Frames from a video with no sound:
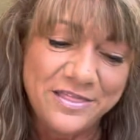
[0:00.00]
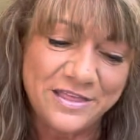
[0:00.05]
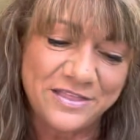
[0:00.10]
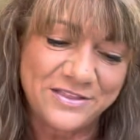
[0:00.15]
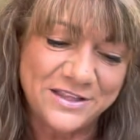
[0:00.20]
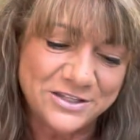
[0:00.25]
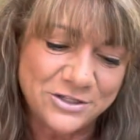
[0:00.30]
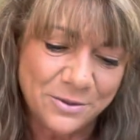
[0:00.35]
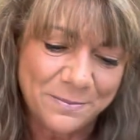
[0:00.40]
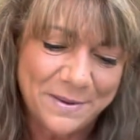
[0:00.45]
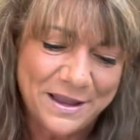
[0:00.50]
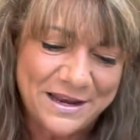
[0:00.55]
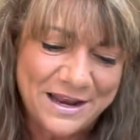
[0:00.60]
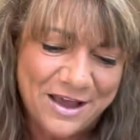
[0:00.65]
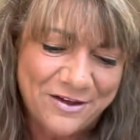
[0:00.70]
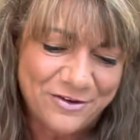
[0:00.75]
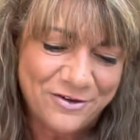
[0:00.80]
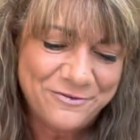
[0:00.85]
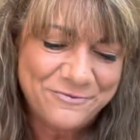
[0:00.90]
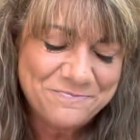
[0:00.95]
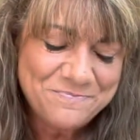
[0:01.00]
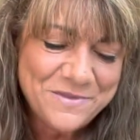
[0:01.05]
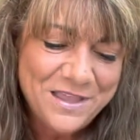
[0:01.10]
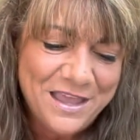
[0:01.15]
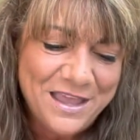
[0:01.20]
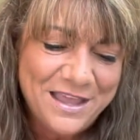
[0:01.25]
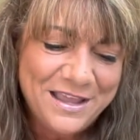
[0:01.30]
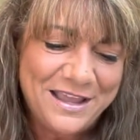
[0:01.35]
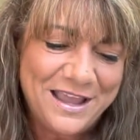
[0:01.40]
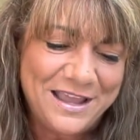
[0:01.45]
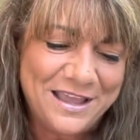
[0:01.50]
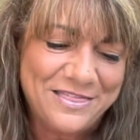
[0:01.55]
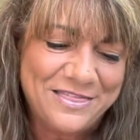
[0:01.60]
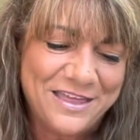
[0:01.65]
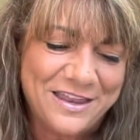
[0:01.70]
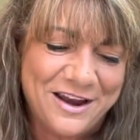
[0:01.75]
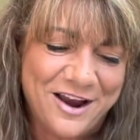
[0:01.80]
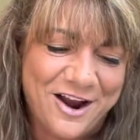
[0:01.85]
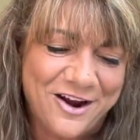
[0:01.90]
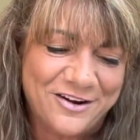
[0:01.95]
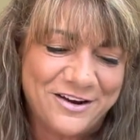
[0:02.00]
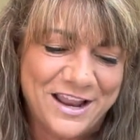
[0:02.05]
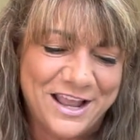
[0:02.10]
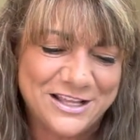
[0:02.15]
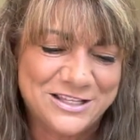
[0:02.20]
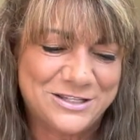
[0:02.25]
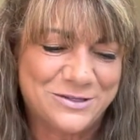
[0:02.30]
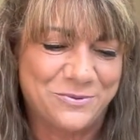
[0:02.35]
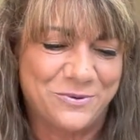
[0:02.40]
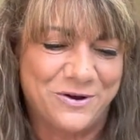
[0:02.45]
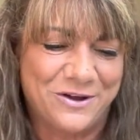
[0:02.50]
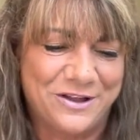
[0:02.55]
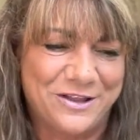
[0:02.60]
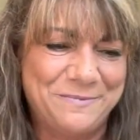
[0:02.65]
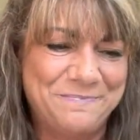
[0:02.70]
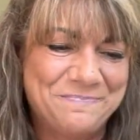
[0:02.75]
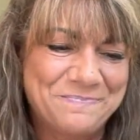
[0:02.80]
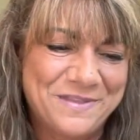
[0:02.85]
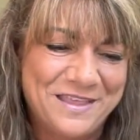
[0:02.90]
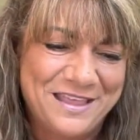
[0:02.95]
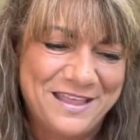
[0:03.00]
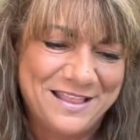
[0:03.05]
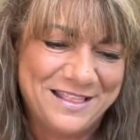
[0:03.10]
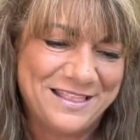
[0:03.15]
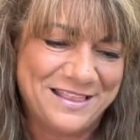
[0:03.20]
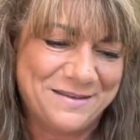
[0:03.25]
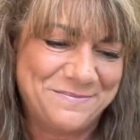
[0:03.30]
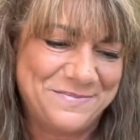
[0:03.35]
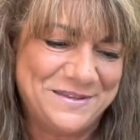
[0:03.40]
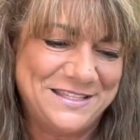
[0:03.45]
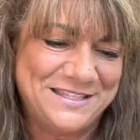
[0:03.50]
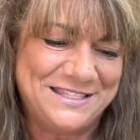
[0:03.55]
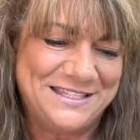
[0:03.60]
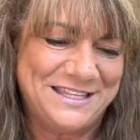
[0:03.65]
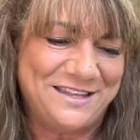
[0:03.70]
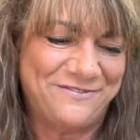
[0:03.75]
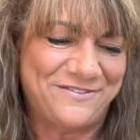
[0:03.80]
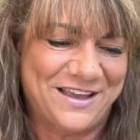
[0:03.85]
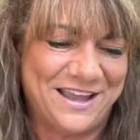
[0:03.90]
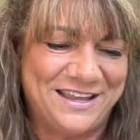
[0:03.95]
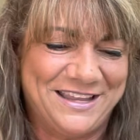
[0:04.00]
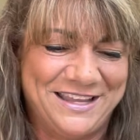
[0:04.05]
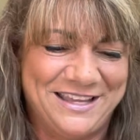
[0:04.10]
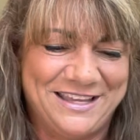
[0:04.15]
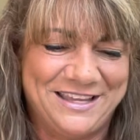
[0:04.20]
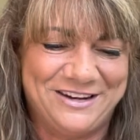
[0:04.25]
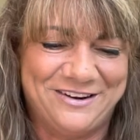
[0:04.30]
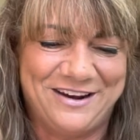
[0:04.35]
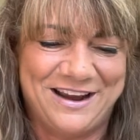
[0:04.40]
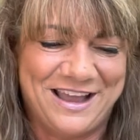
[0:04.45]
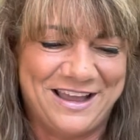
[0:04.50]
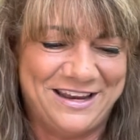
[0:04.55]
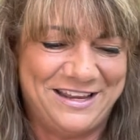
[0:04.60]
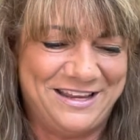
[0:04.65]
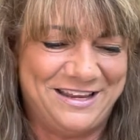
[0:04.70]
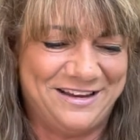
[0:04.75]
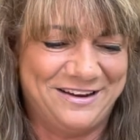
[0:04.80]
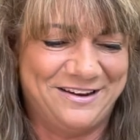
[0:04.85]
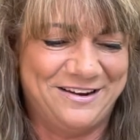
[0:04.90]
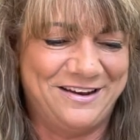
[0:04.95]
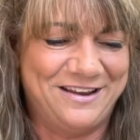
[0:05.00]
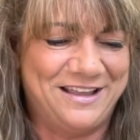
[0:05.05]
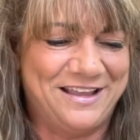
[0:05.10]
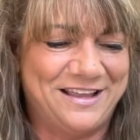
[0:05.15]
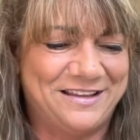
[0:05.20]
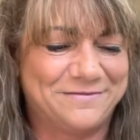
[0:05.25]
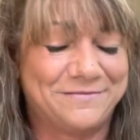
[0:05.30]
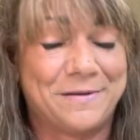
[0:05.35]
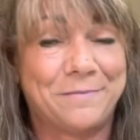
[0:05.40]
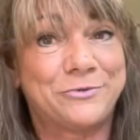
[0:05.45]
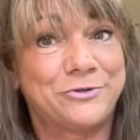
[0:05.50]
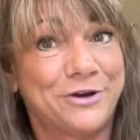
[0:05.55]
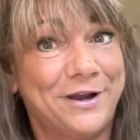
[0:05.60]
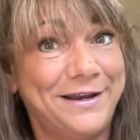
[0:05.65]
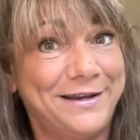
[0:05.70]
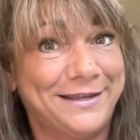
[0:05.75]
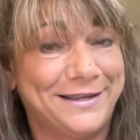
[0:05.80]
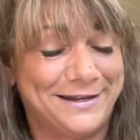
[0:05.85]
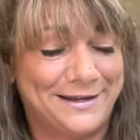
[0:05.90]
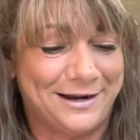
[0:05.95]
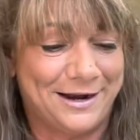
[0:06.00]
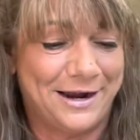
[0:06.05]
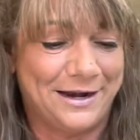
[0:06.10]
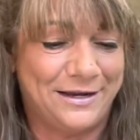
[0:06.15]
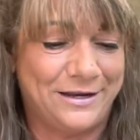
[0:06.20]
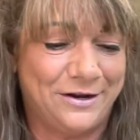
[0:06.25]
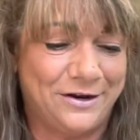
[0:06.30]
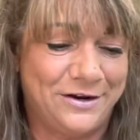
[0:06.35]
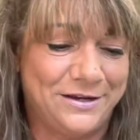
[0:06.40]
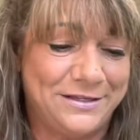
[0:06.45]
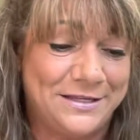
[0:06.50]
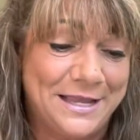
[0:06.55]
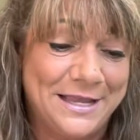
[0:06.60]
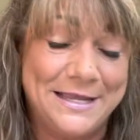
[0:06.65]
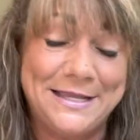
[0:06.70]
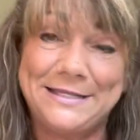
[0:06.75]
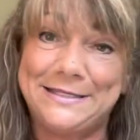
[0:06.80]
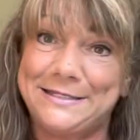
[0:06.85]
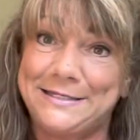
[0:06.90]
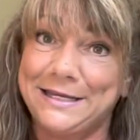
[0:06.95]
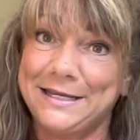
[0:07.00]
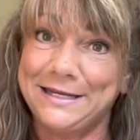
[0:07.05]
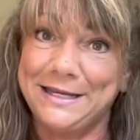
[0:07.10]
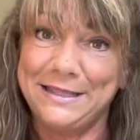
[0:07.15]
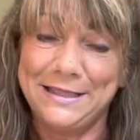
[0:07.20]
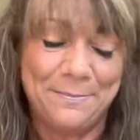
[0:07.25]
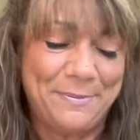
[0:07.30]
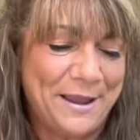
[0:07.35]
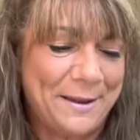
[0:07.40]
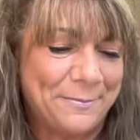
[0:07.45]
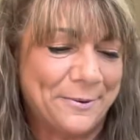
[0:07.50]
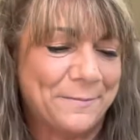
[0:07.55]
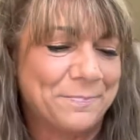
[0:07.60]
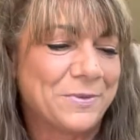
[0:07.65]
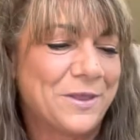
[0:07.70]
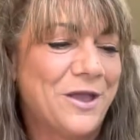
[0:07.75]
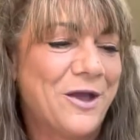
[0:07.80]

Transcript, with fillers: that these are made out of. Okay, then our next one, let me see if I can get her out of here. And I'm trying to get her out of here. He's sticking in the paper.